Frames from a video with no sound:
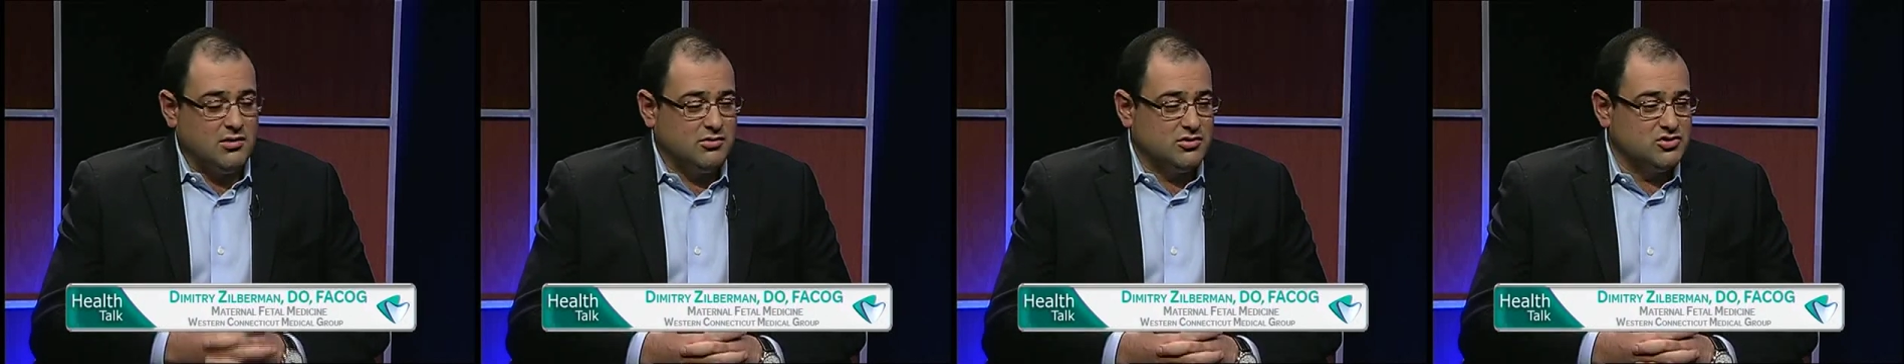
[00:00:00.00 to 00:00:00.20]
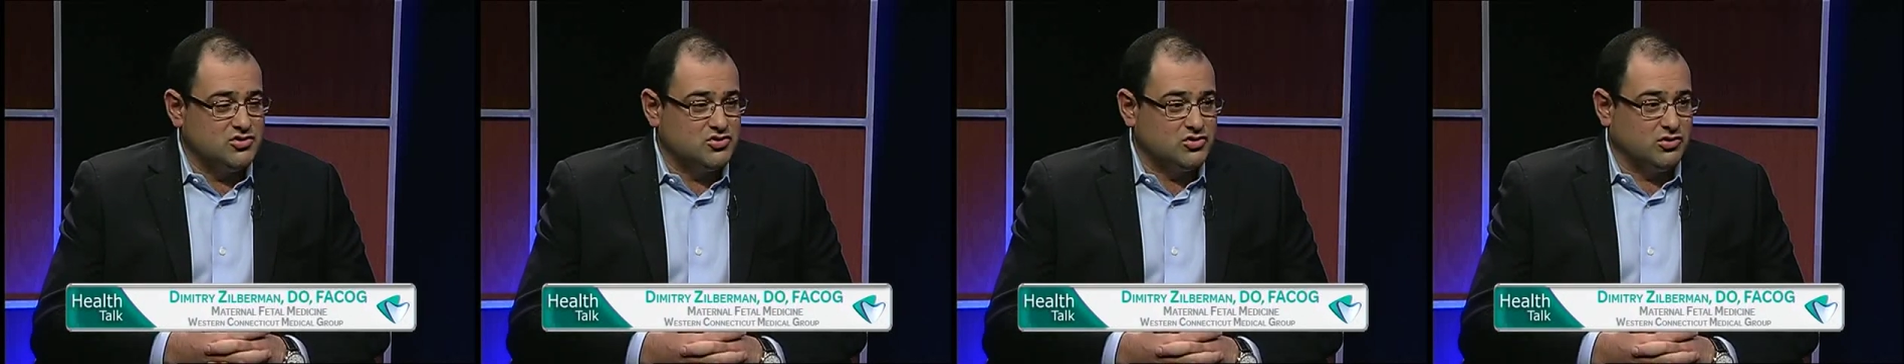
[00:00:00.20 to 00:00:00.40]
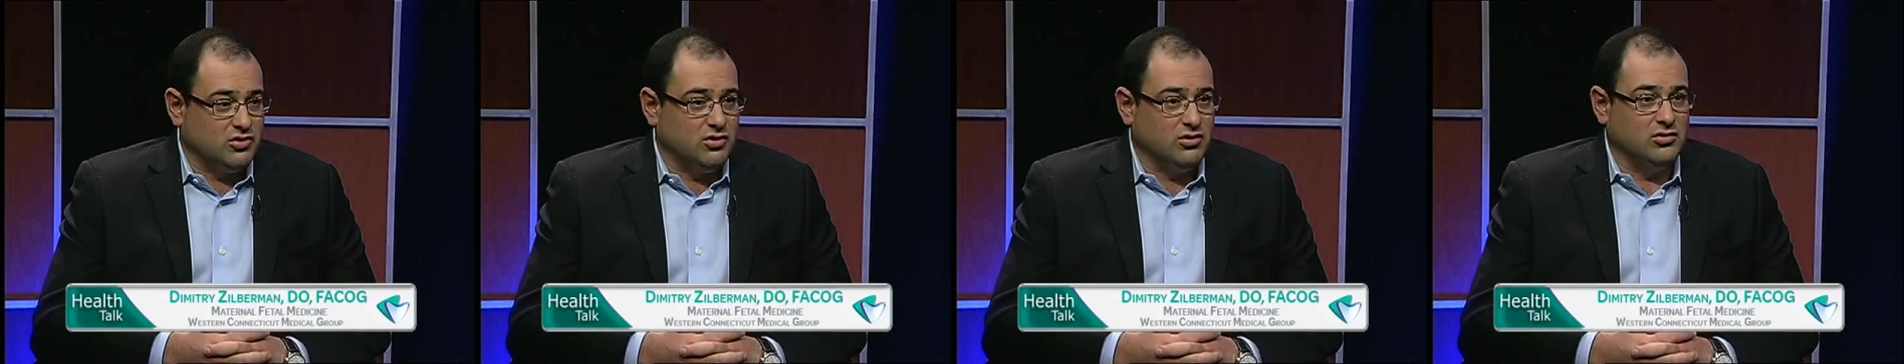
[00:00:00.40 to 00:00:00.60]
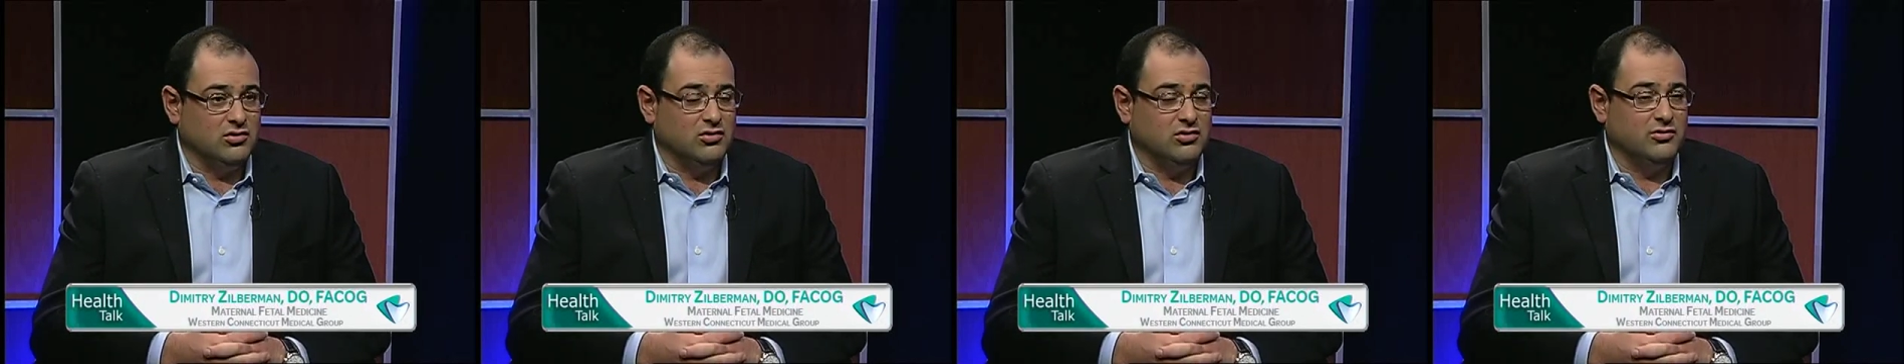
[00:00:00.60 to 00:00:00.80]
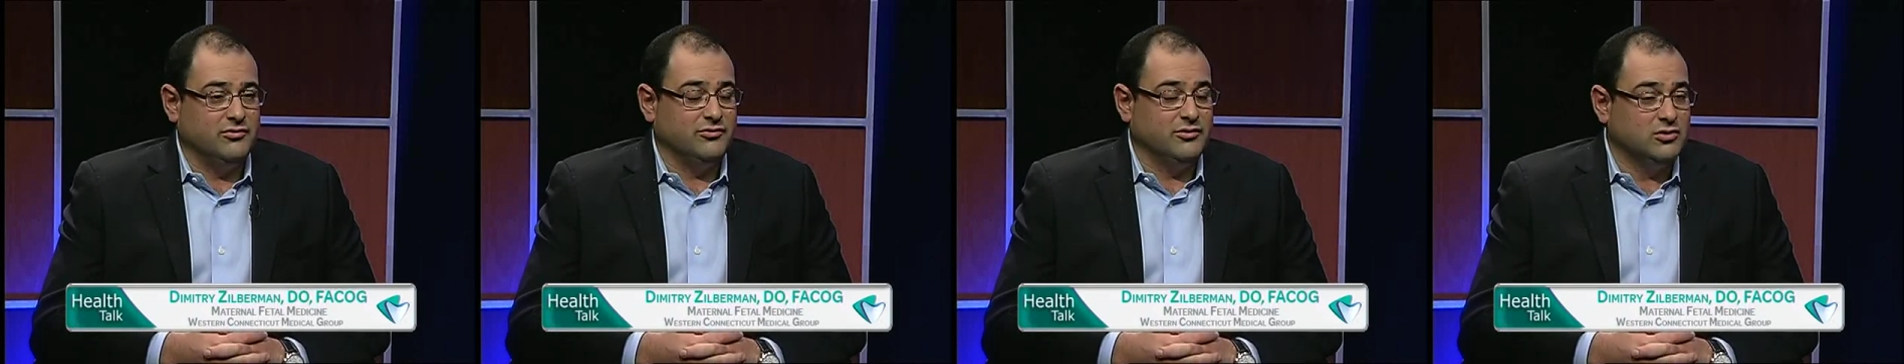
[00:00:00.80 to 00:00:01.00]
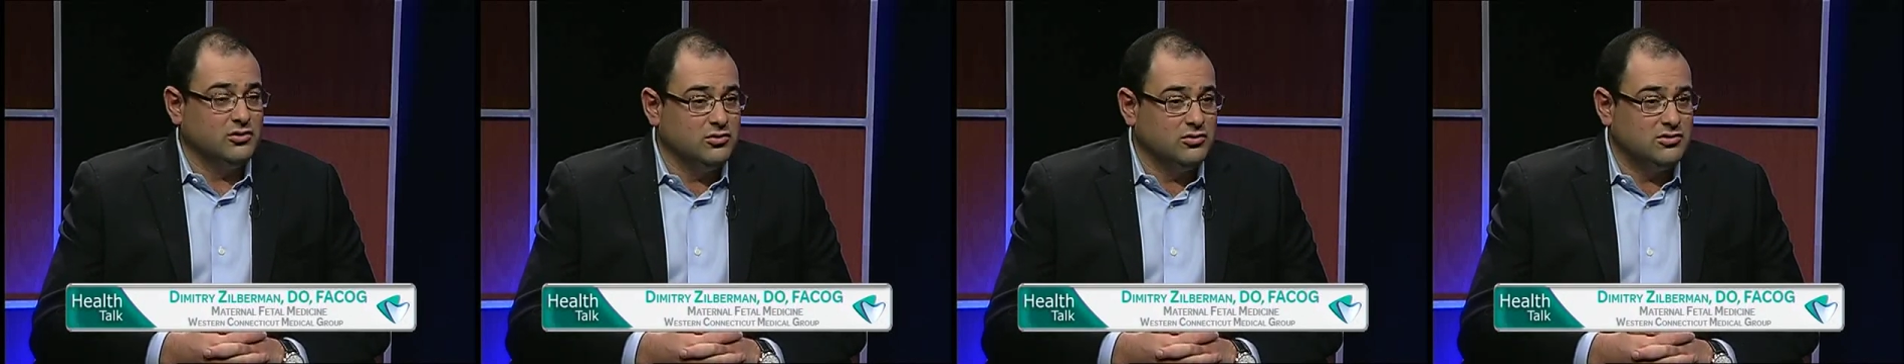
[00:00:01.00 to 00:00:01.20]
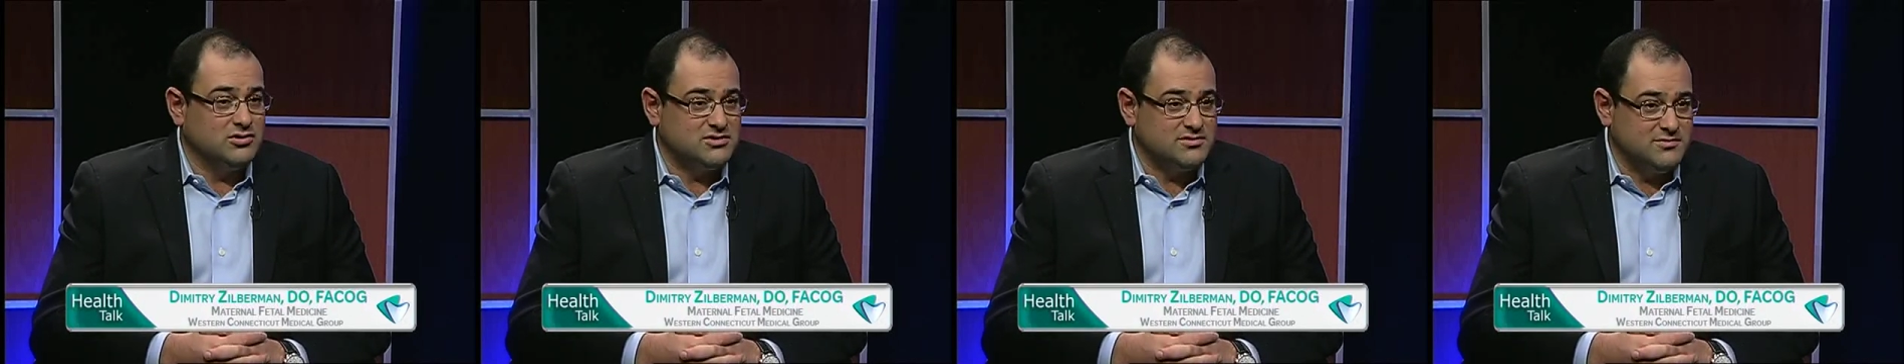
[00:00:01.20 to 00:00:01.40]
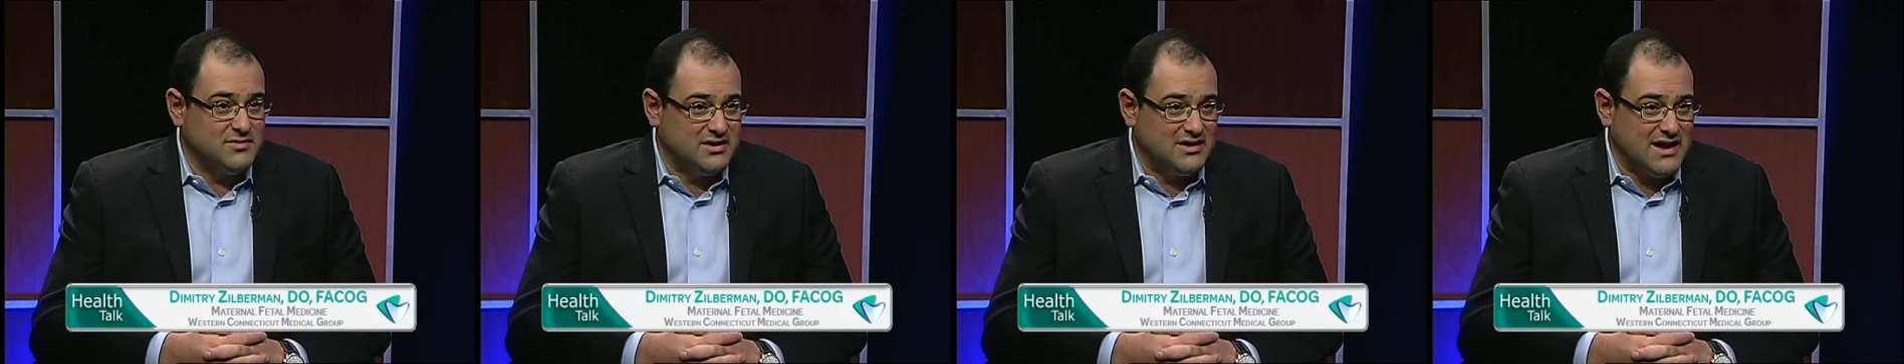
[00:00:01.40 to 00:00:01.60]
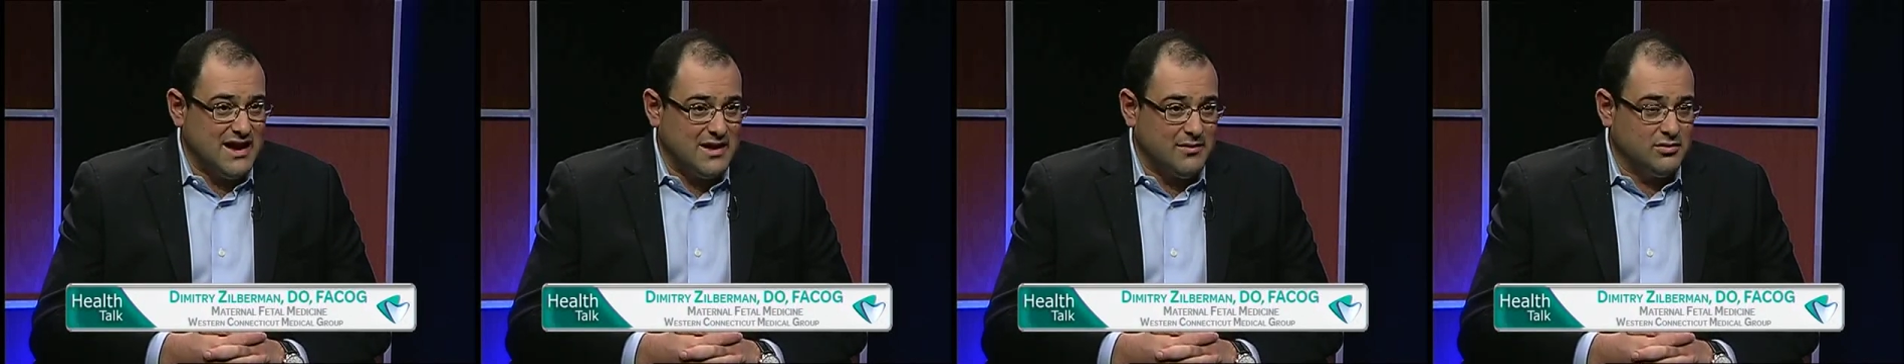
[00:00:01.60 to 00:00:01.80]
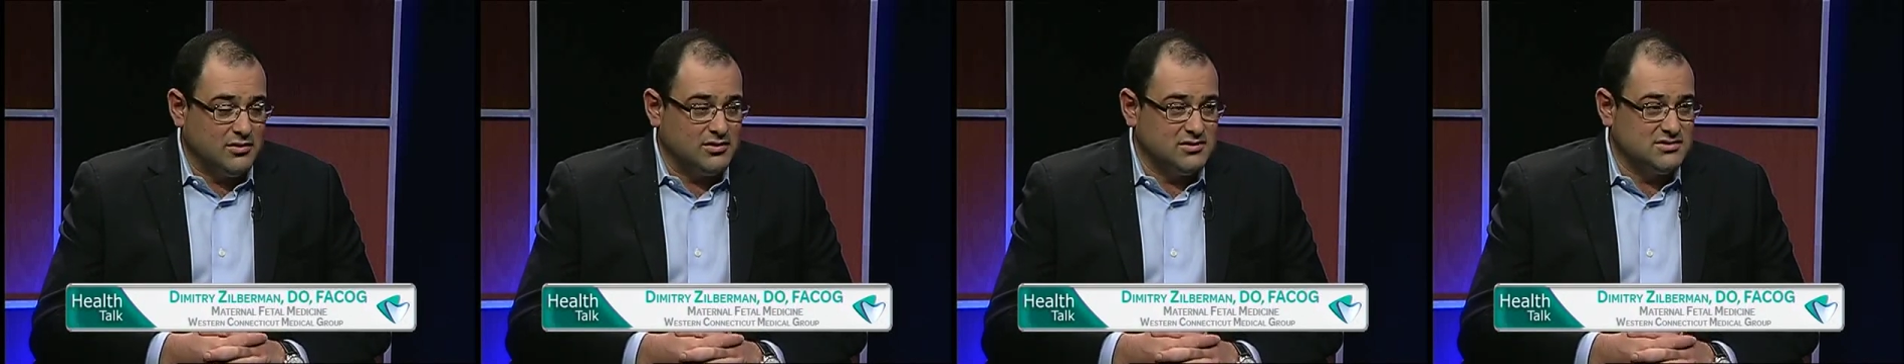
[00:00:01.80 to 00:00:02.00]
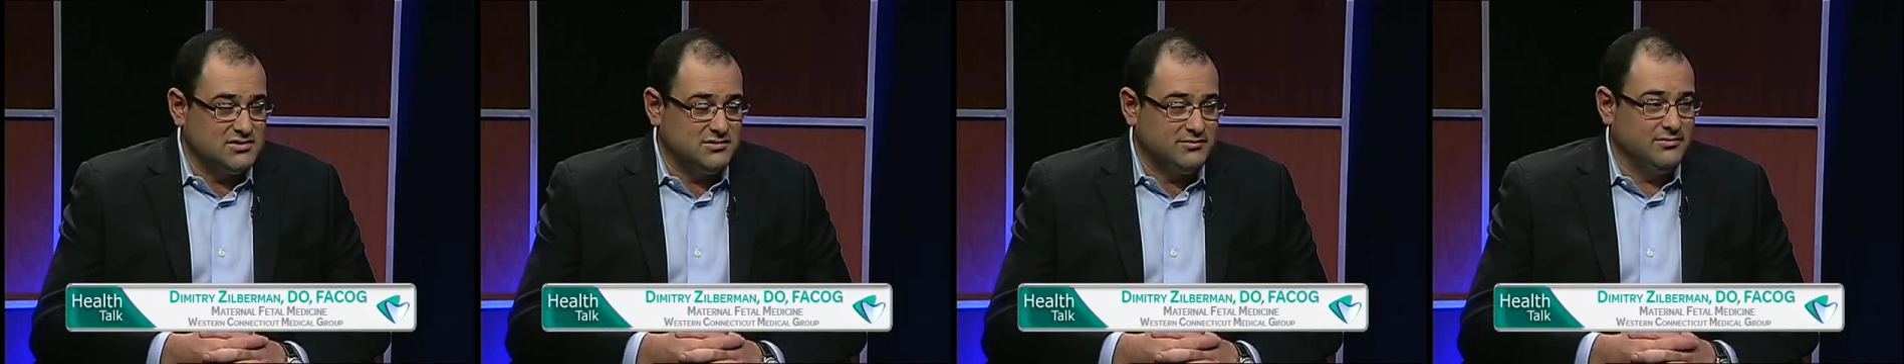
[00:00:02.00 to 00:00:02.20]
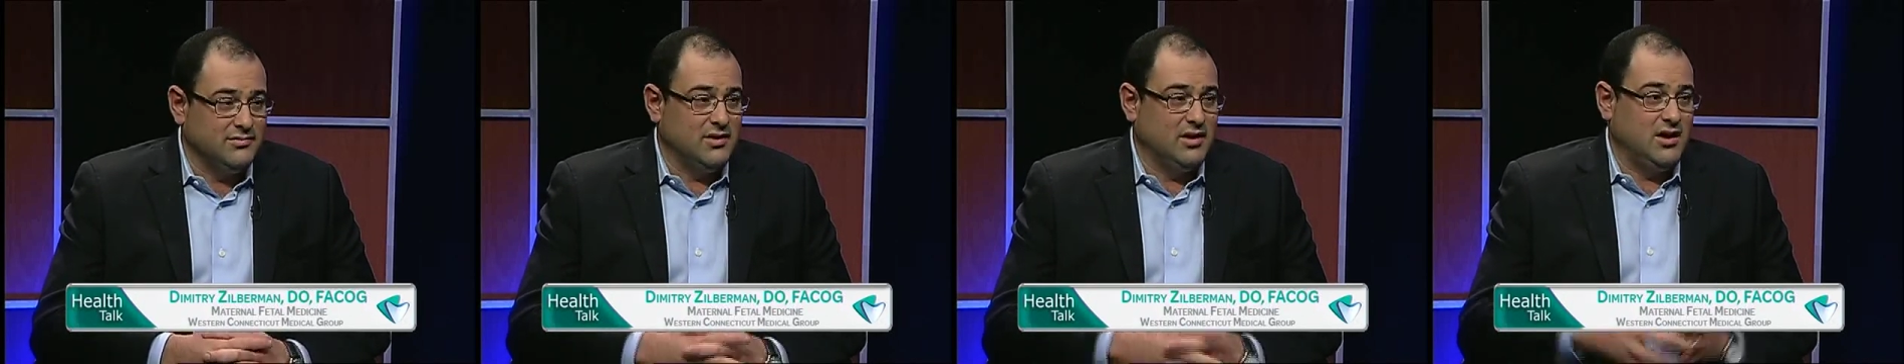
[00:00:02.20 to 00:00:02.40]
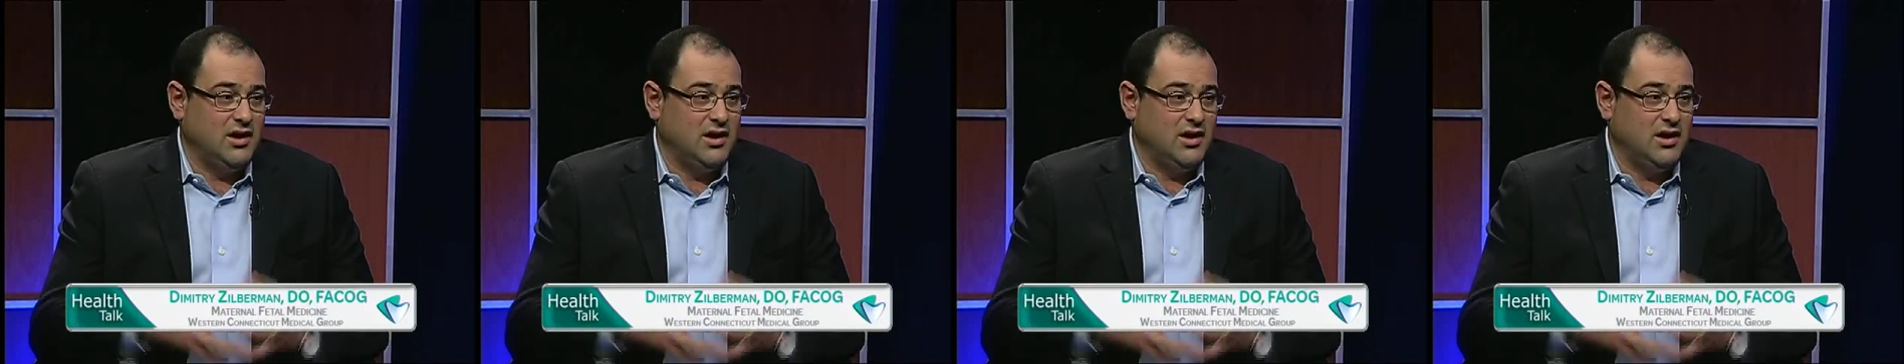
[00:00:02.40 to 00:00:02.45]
control of glucose metabolism,